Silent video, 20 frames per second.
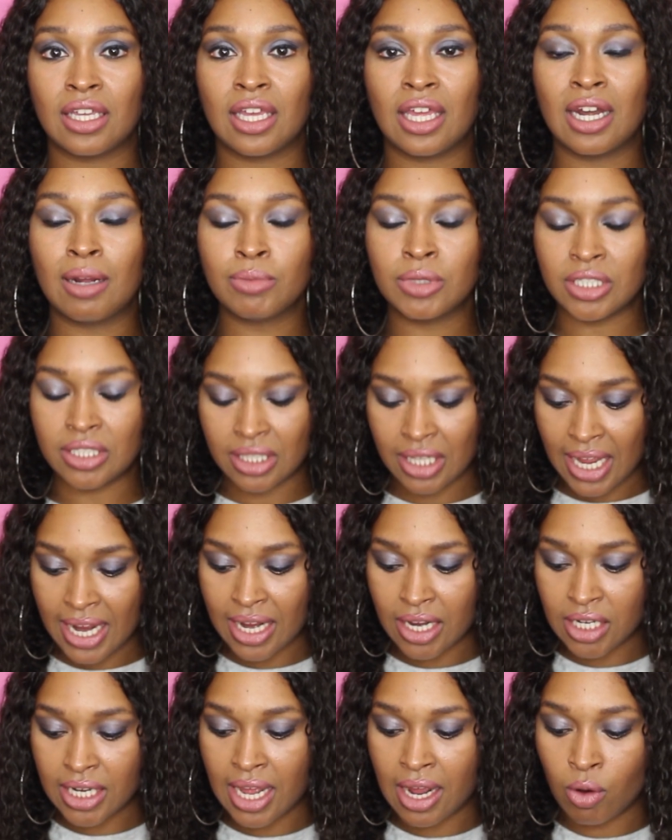And I'm just
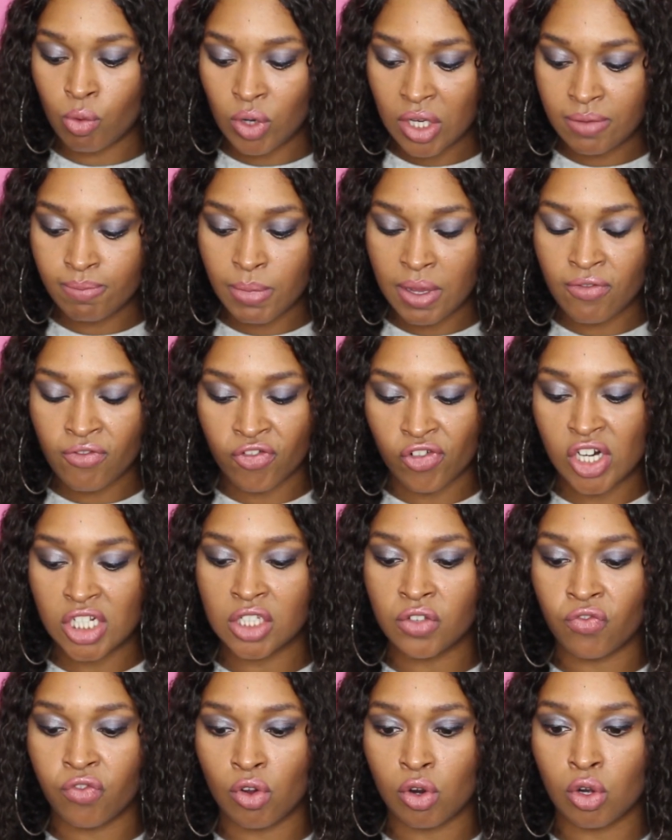like, now we've been
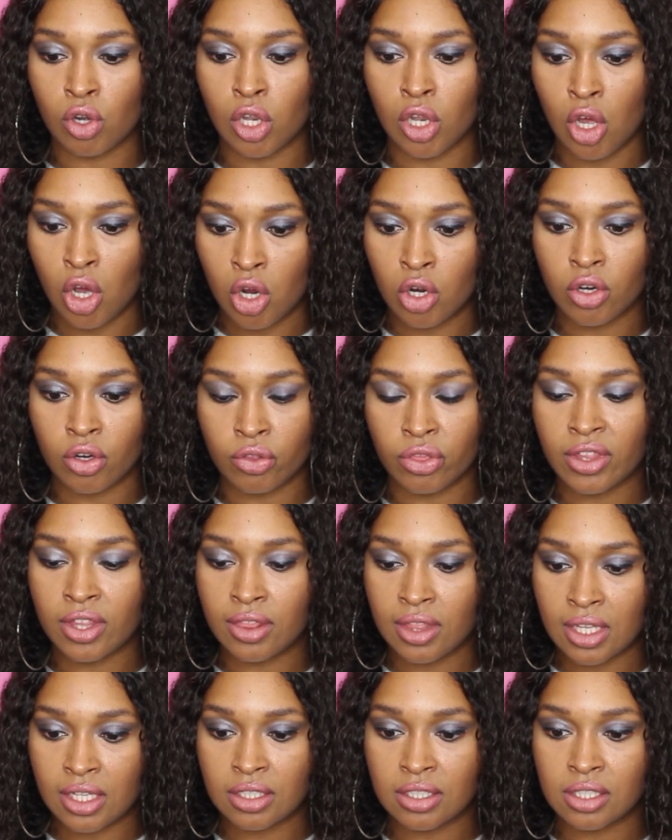friends for longer
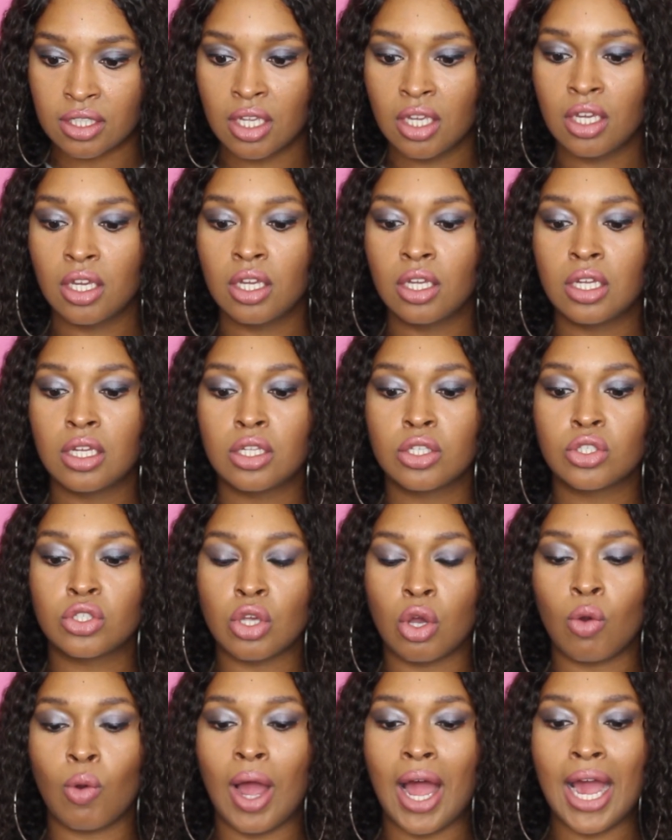than this.
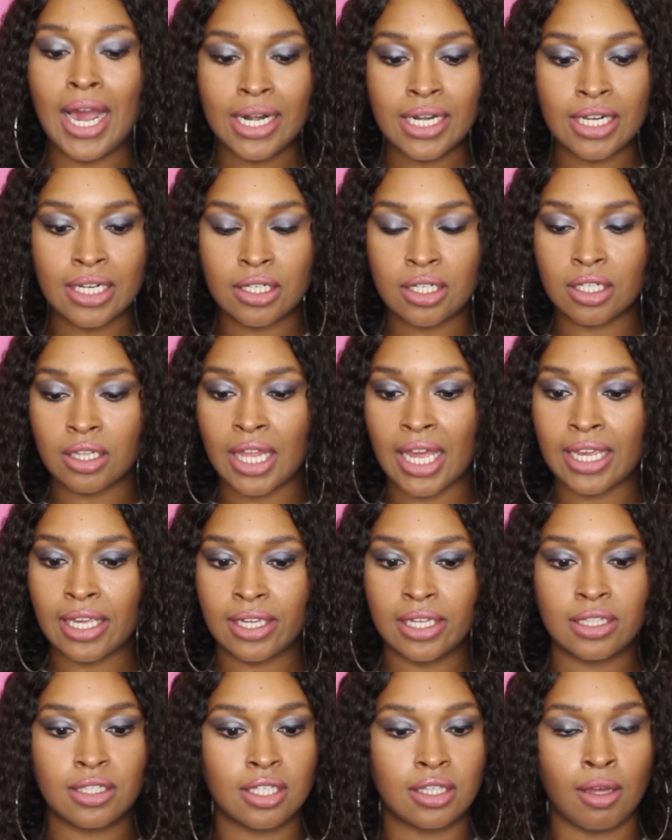So I need to like
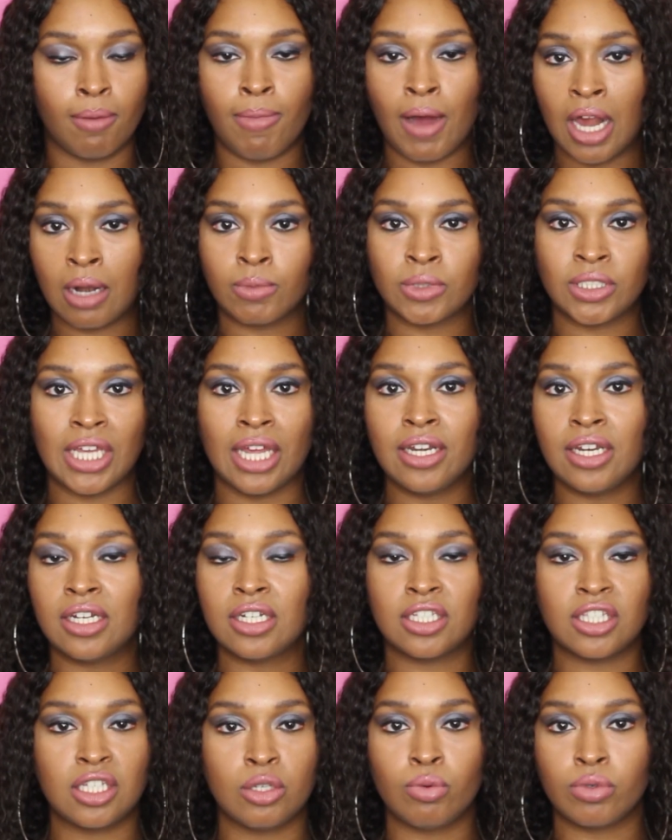get to the bottom of this. I need
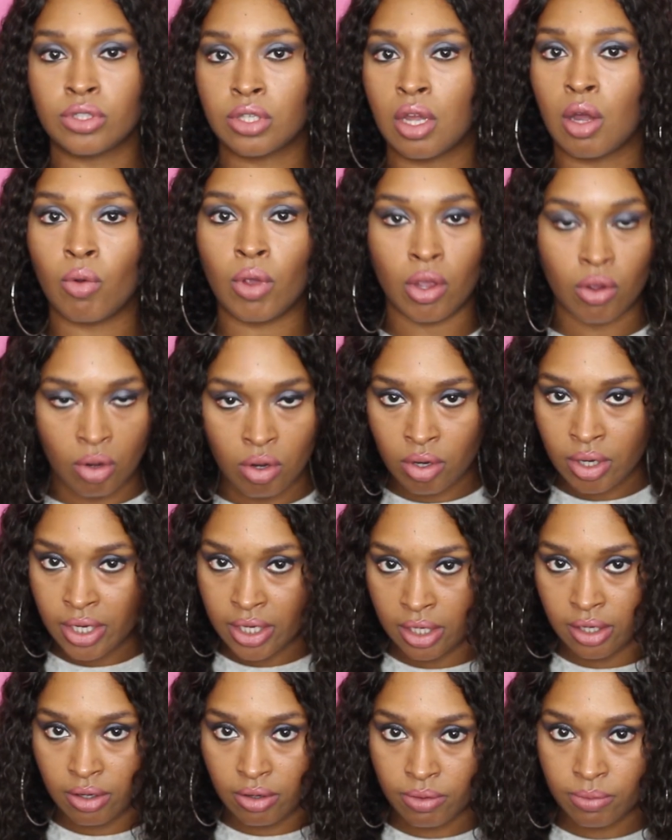to see what's going on
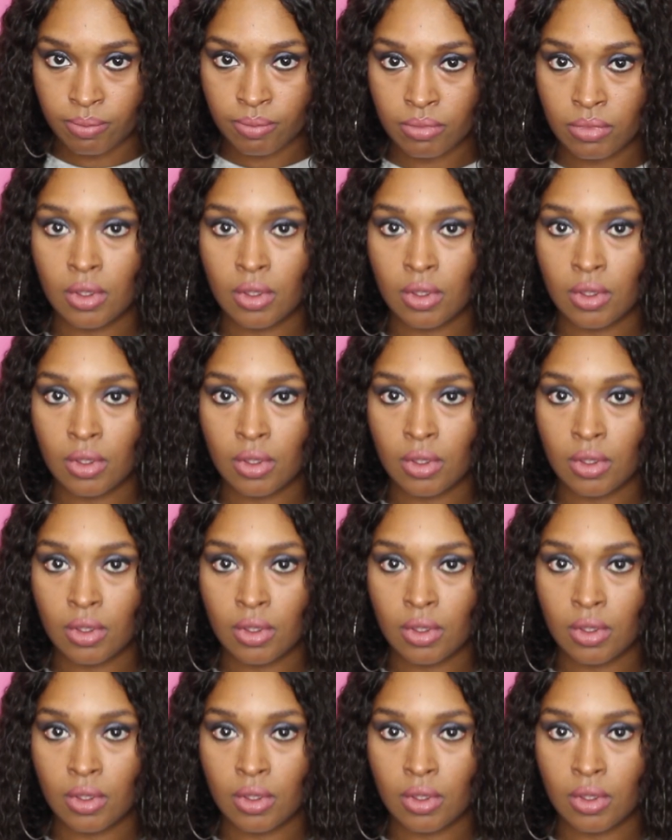here.